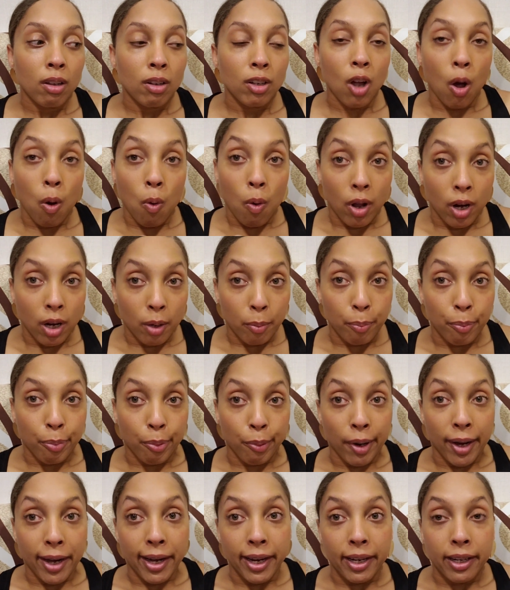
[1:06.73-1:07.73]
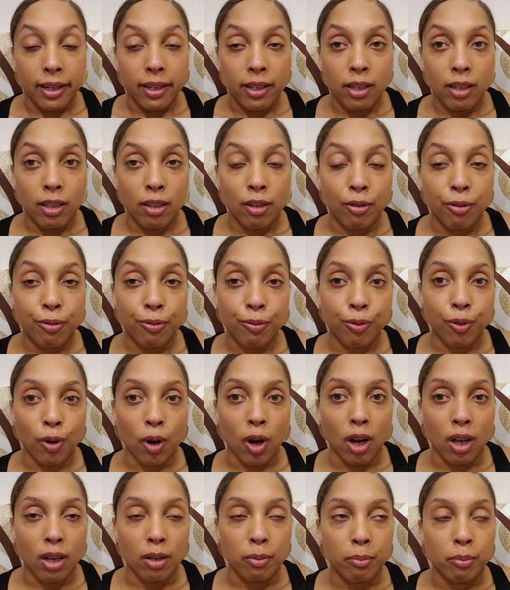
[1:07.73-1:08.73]
go on a break
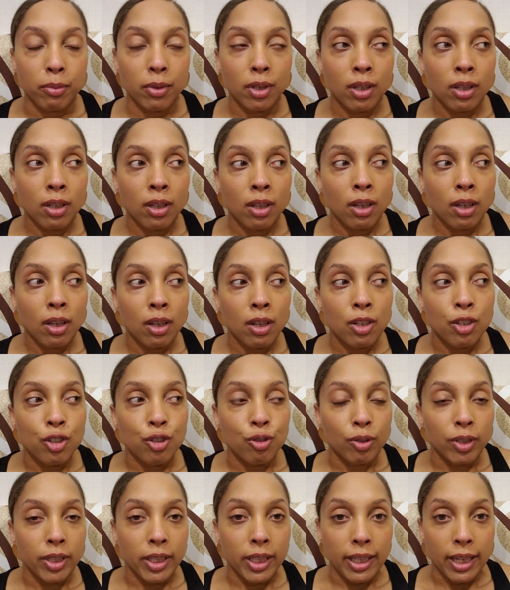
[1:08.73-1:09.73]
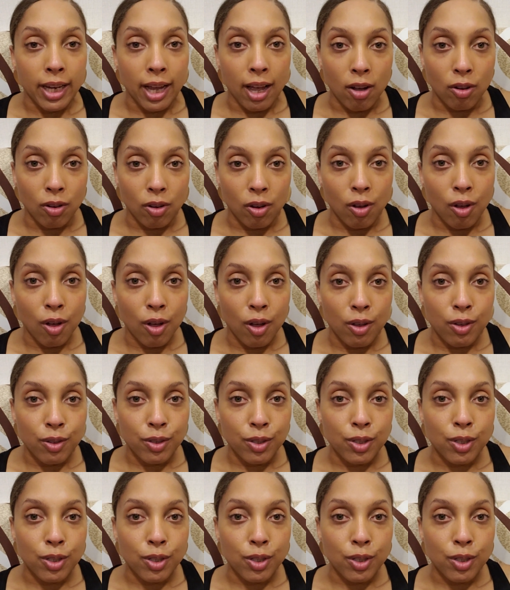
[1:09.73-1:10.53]
from drinking alcohol.